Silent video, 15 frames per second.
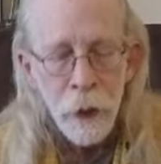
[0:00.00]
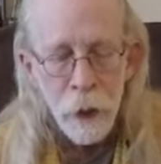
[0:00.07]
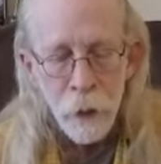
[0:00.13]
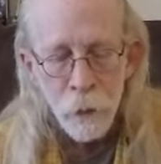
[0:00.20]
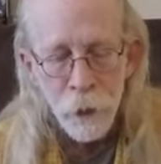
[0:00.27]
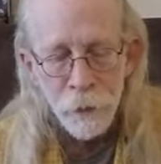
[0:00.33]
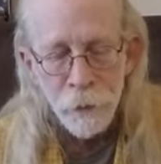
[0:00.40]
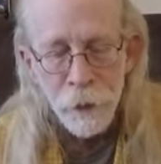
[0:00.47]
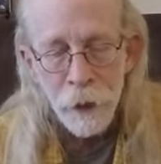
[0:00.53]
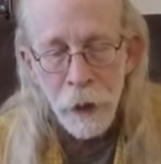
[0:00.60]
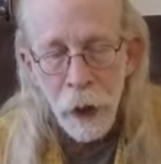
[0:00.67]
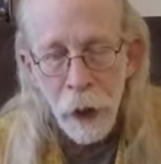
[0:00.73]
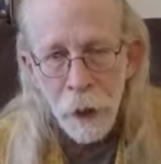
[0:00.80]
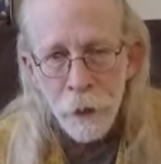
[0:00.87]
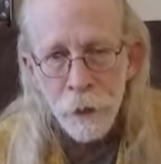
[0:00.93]
We've
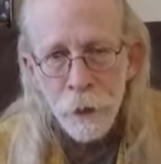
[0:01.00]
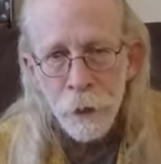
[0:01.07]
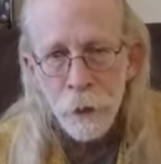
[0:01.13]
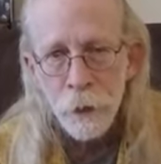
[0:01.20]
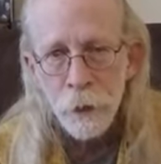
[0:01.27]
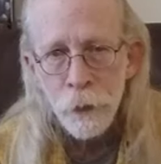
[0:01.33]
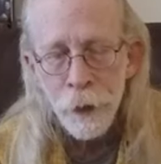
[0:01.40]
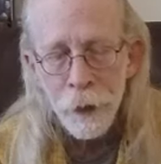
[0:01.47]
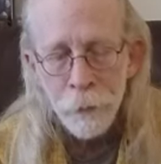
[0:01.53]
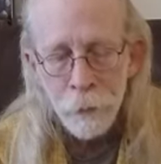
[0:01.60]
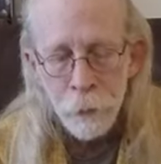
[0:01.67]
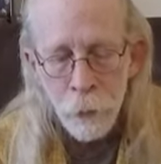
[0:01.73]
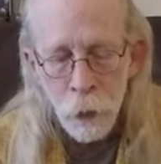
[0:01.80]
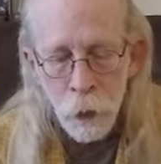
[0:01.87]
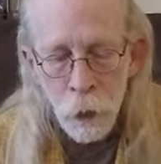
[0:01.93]
got to
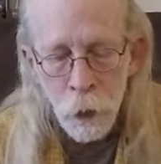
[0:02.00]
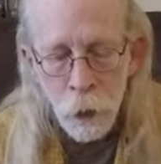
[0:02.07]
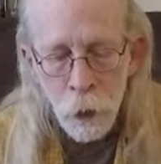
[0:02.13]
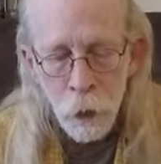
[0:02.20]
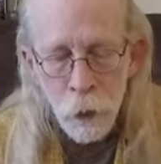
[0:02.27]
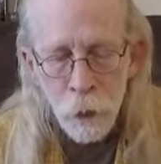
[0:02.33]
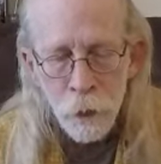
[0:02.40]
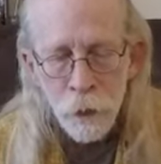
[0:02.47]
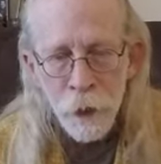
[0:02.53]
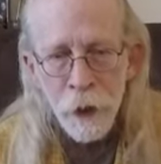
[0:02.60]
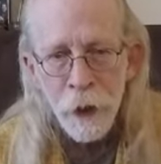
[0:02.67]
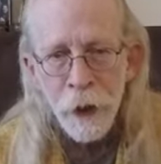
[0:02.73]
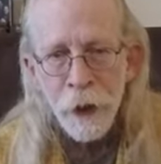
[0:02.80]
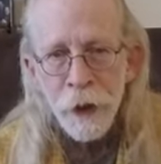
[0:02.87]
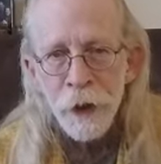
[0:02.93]
remove
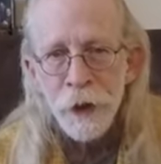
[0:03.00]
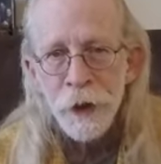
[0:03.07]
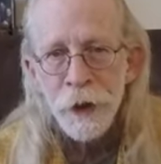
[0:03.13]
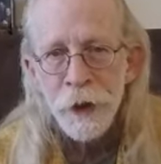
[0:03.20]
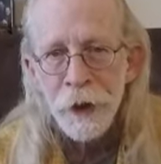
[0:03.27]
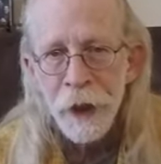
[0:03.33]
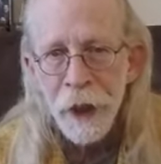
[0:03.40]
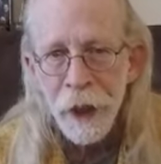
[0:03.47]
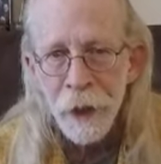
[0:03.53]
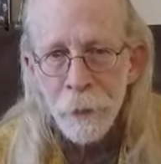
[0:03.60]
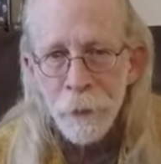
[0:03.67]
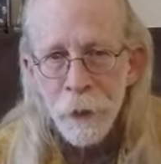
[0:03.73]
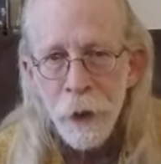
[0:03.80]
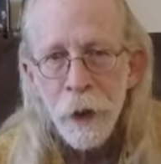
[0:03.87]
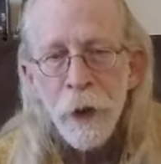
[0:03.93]

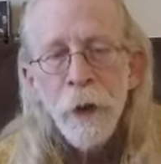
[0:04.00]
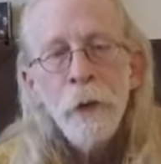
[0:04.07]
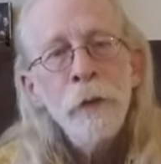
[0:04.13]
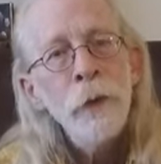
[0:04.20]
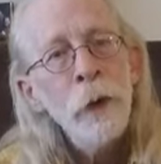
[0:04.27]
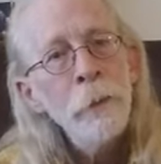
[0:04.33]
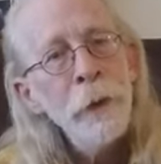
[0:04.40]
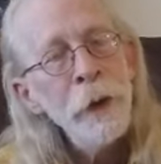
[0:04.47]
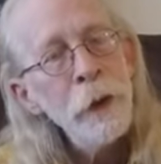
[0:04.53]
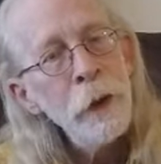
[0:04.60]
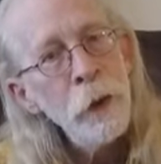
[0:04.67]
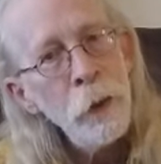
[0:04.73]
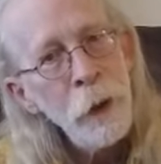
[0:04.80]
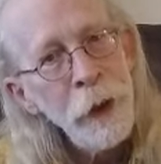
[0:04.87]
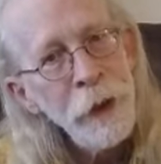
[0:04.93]
shame from the
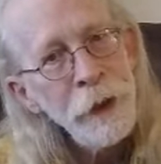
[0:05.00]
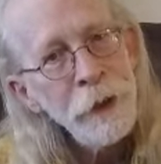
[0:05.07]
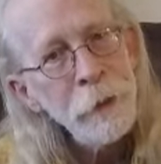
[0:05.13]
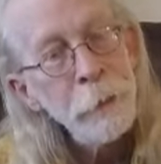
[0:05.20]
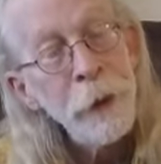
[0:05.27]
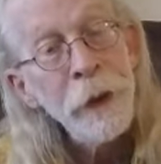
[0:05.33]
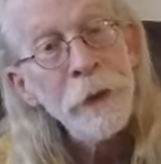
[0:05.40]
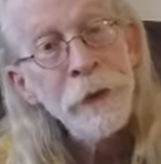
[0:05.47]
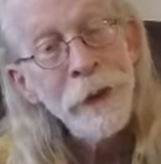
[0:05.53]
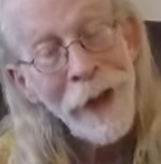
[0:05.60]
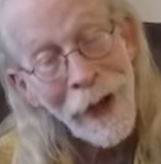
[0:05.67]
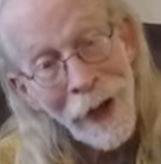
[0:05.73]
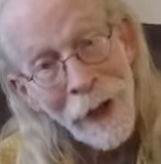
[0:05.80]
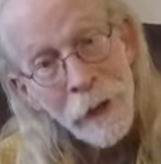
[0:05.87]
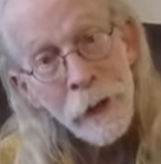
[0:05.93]
equation because
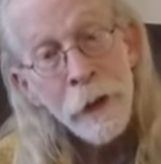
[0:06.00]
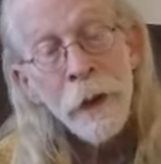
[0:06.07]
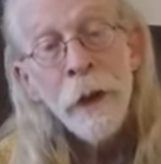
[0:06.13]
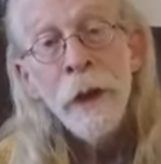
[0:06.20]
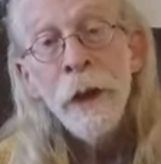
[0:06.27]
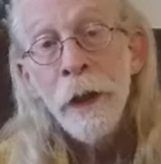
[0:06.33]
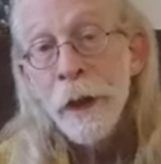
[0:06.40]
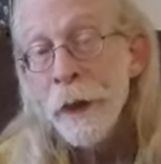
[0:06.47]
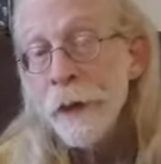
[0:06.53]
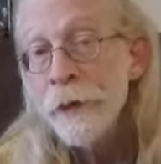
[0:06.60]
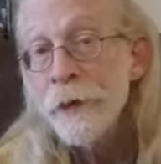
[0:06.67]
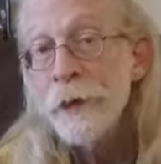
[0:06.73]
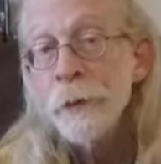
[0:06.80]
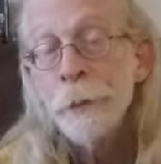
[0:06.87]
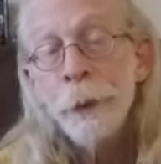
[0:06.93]
that
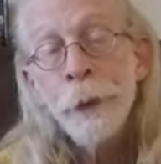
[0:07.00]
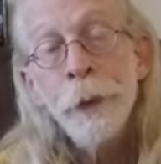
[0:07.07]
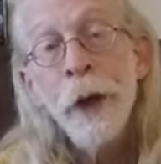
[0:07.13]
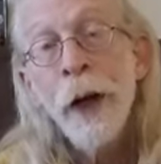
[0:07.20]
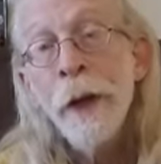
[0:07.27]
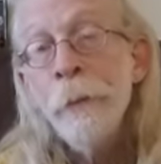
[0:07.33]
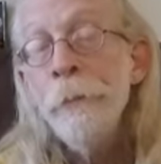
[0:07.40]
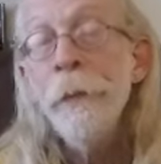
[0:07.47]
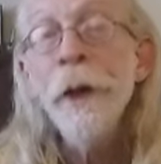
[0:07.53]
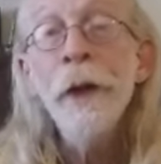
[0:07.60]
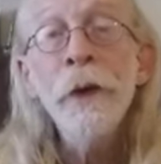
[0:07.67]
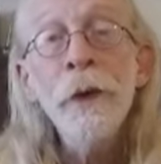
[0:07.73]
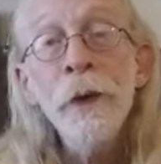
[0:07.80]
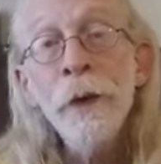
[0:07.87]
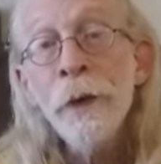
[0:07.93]
is the
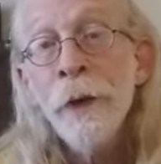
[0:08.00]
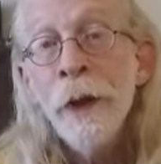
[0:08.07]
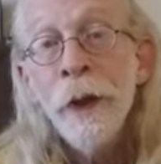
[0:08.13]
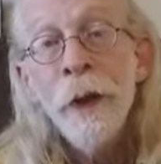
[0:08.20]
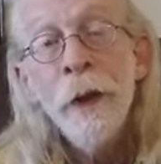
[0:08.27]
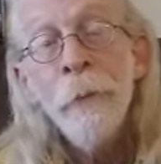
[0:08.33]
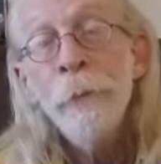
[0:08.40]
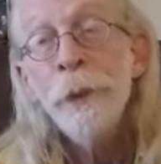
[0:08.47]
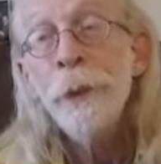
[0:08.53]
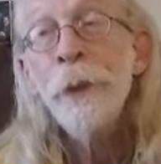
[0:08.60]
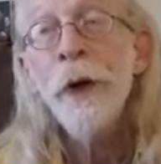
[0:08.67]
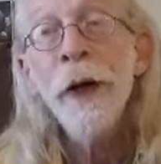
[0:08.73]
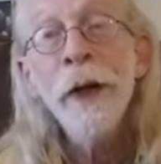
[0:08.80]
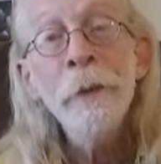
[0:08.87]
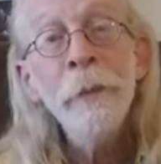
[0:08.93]
primary
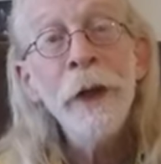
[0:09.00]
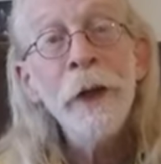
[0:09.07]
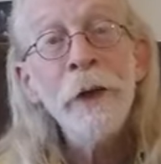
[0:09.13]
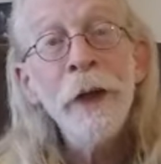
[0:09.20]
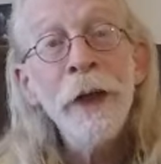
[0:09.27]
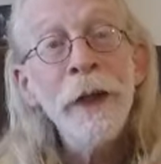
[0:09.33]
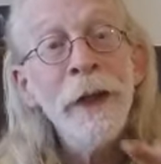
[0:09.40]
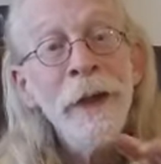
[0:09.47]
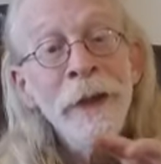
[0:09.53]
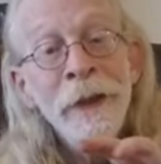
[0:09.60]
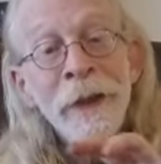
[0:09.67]
primary